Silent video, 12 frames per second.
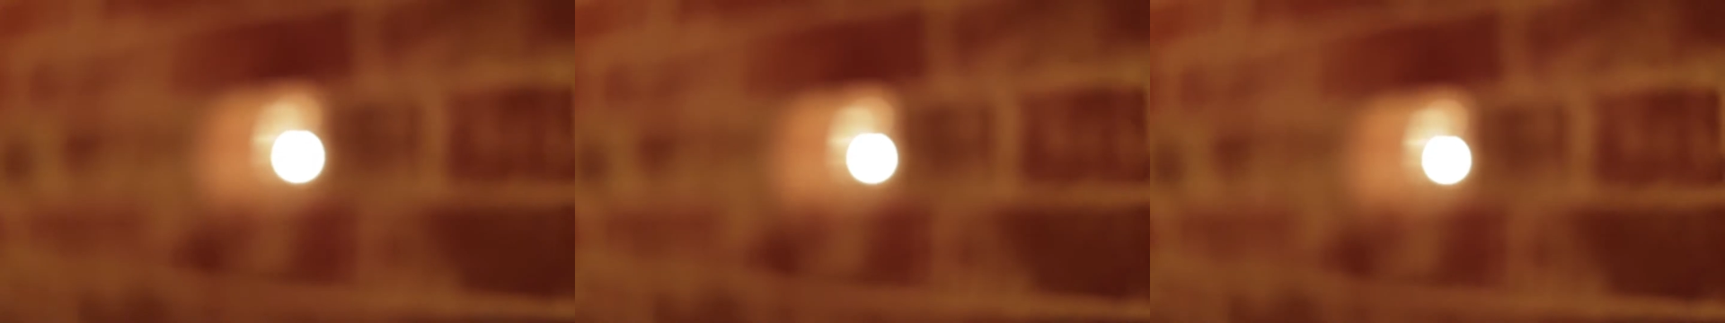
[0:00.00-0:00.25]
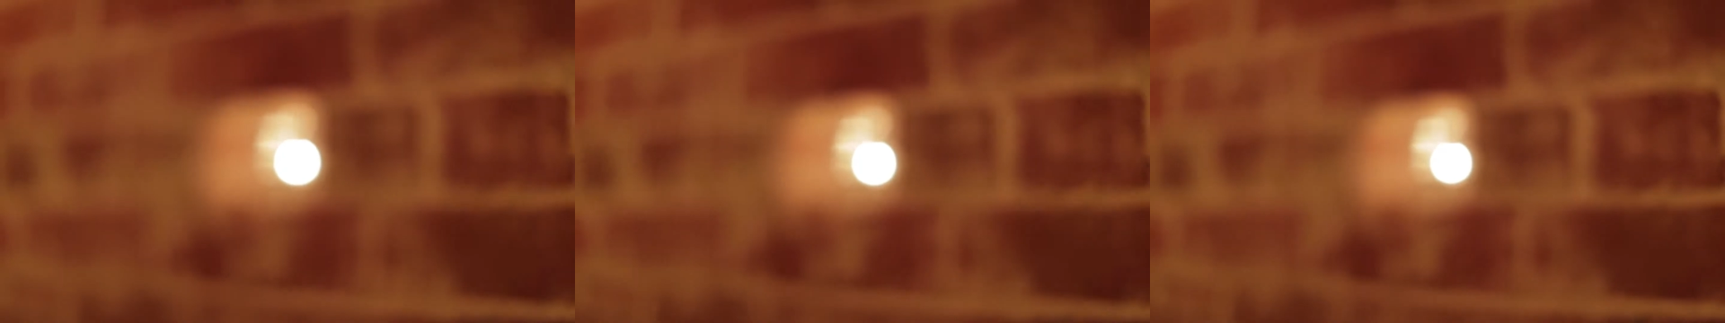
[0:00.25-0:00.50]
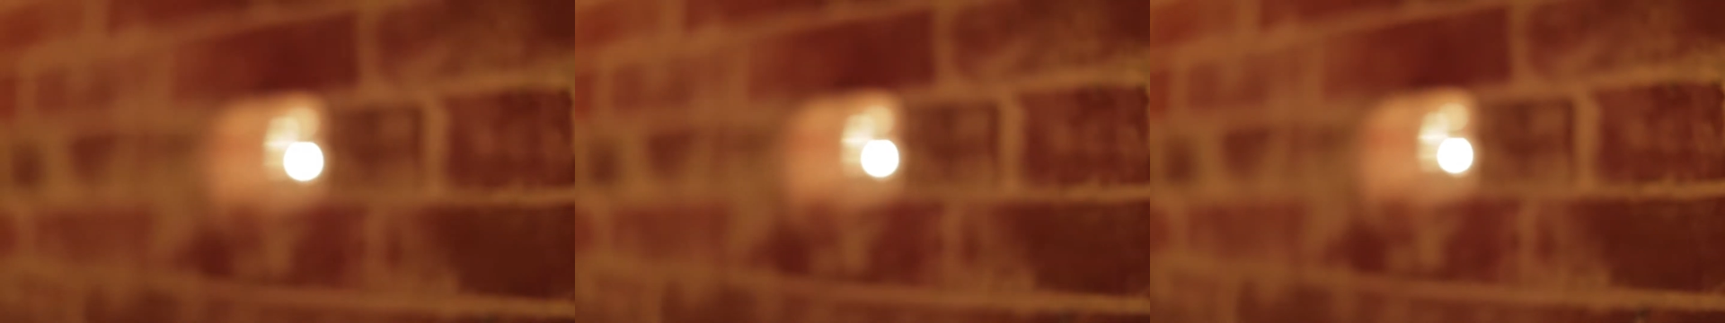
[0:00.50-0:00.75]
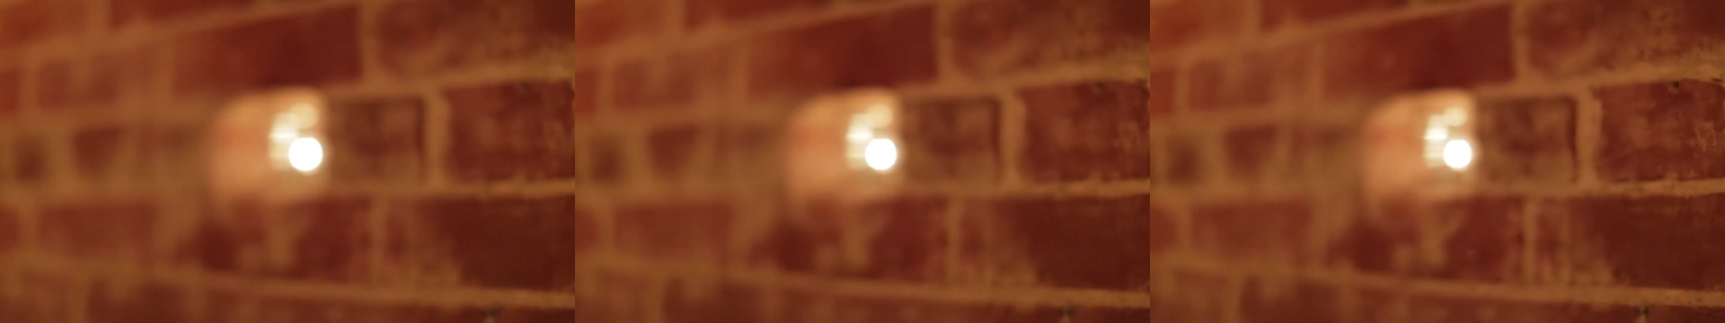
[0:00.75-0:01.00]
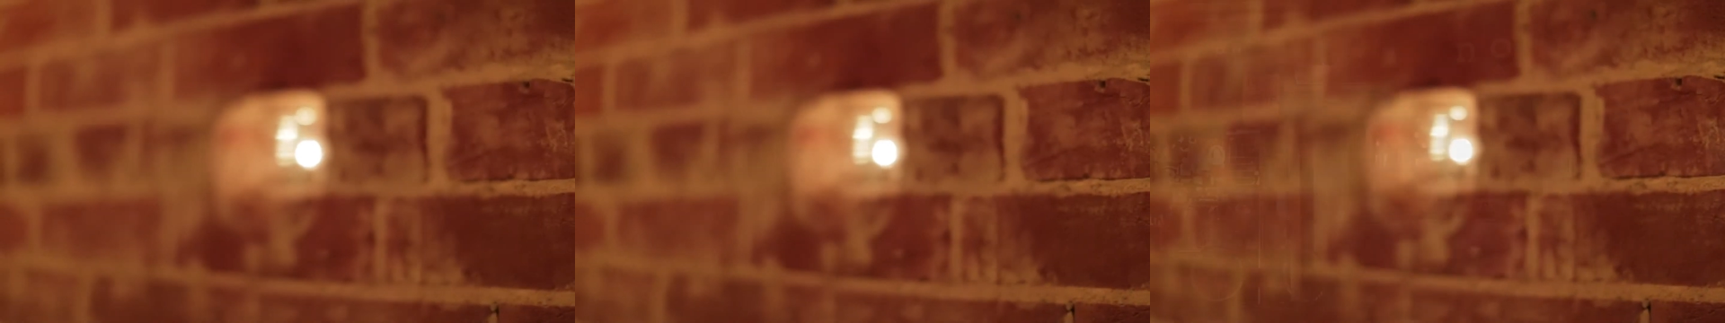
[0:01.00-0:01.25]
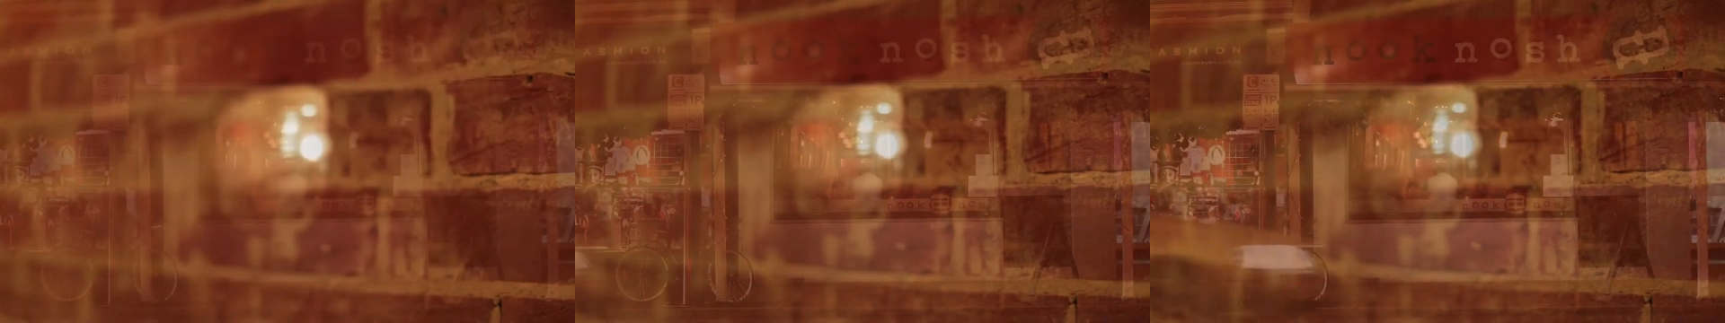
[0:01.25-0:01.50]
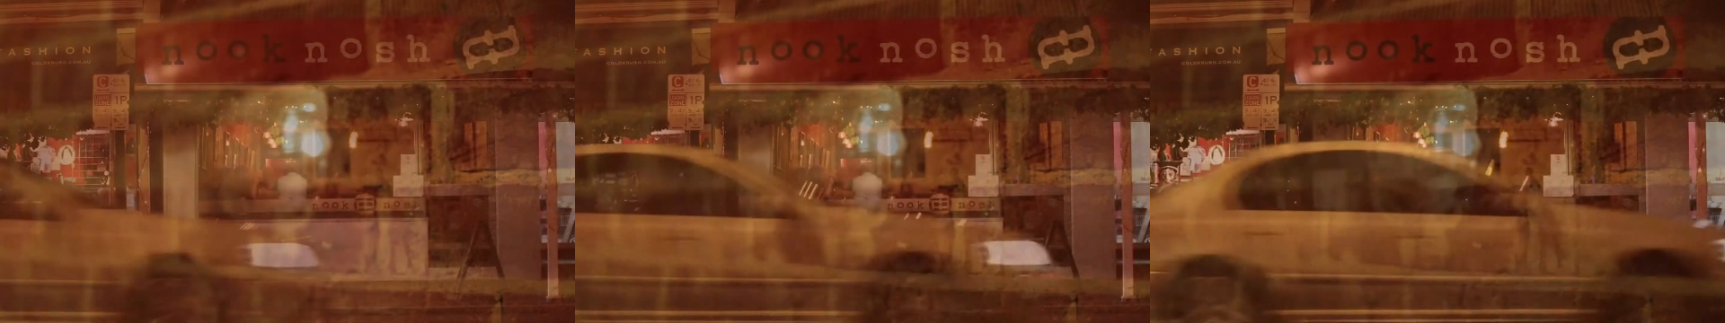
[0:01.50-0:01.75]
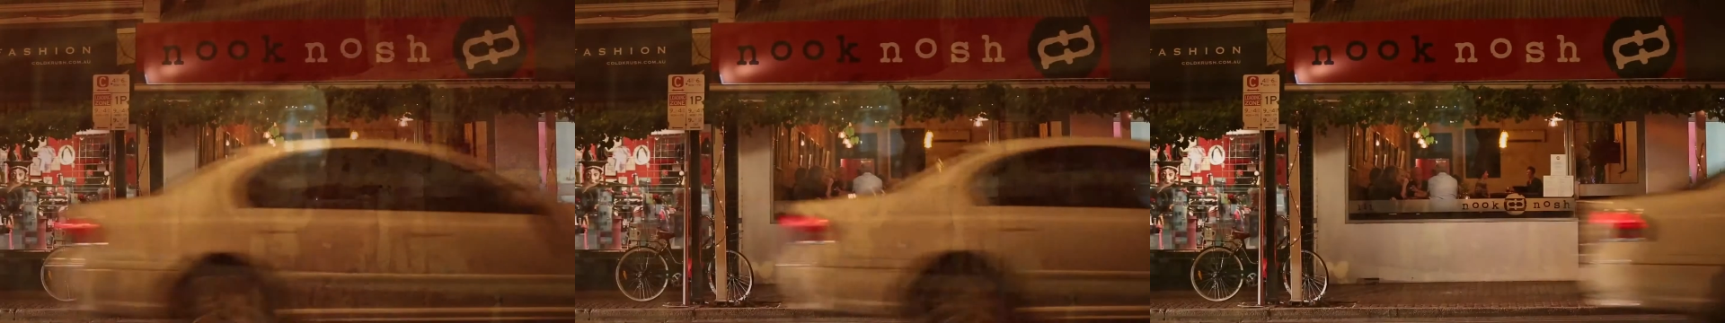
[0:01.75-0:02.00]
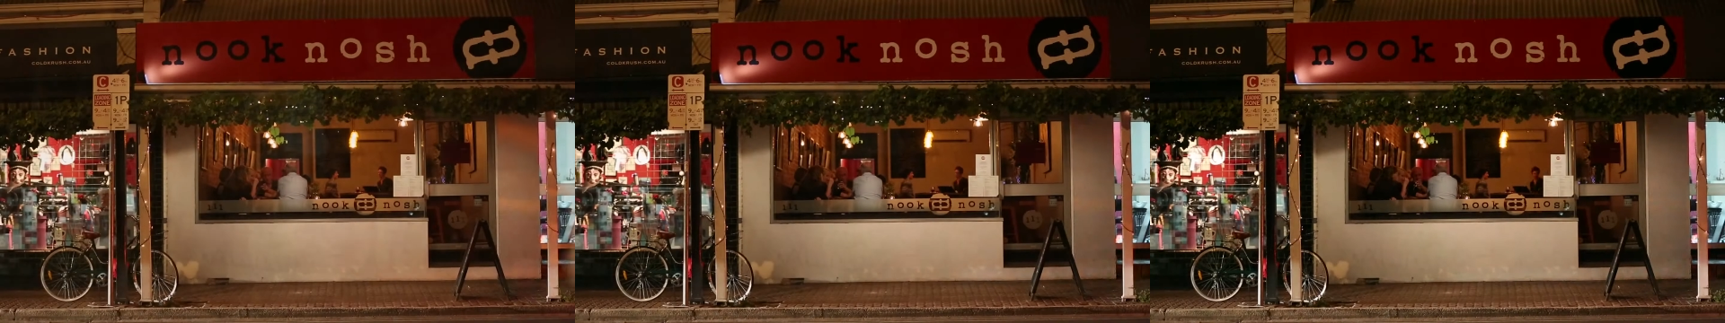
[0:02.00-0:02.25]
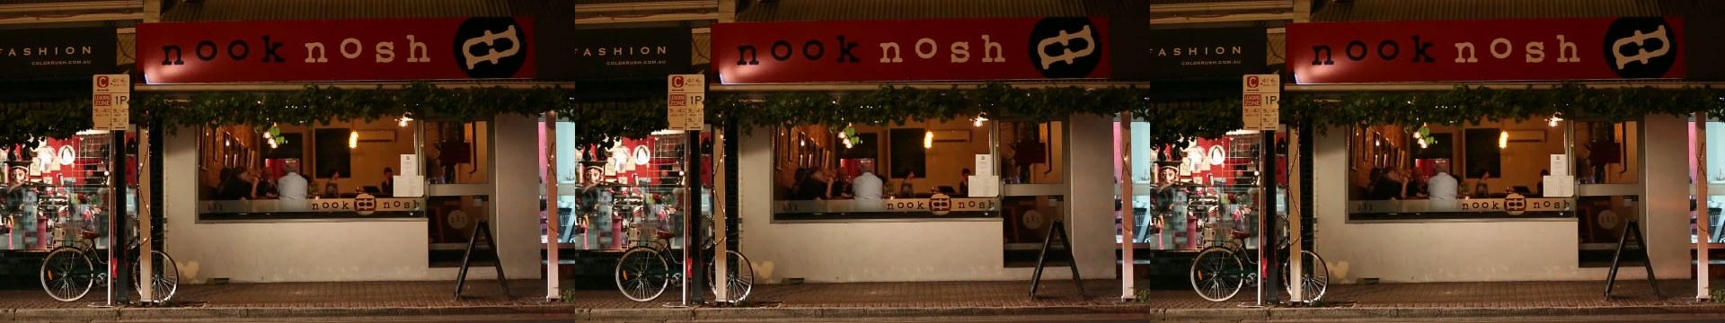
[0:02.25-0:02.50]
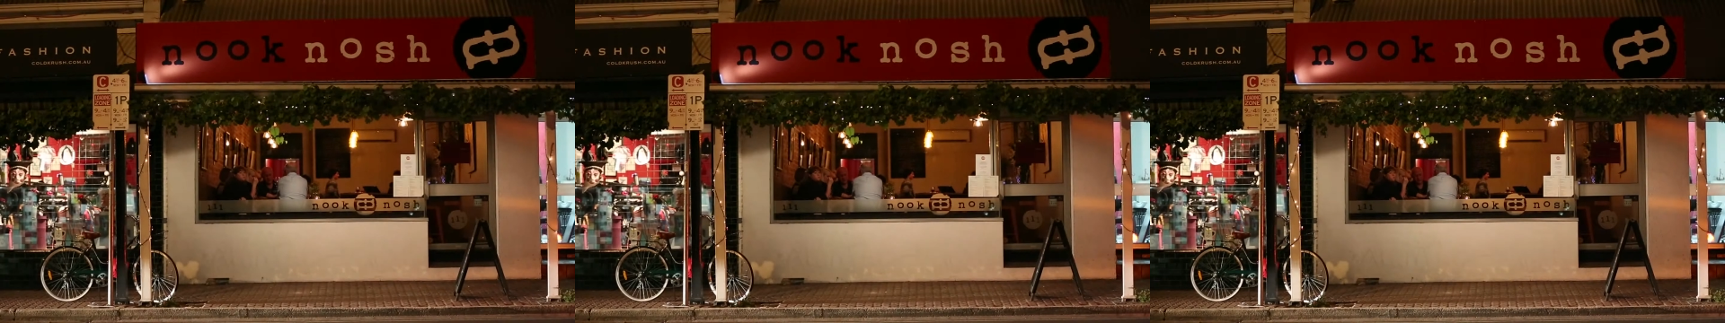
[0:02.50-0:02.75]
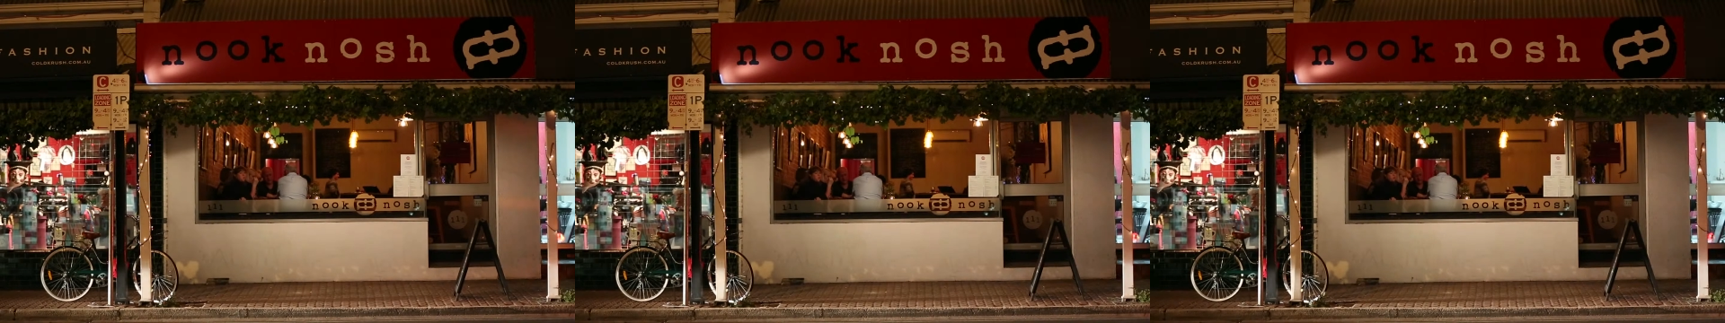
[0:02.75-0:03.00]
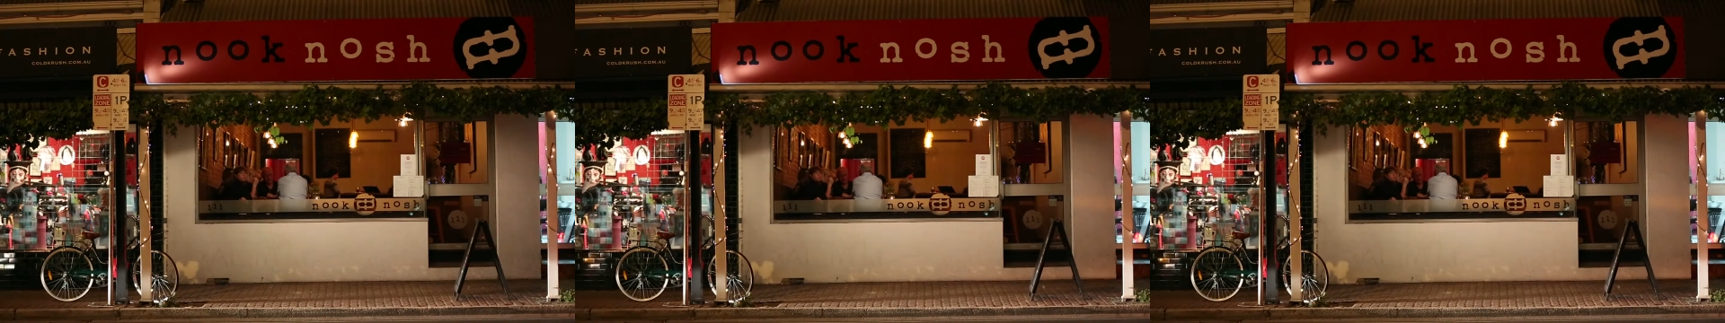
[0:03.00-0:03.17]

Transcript: Nobody's mouth can be seen.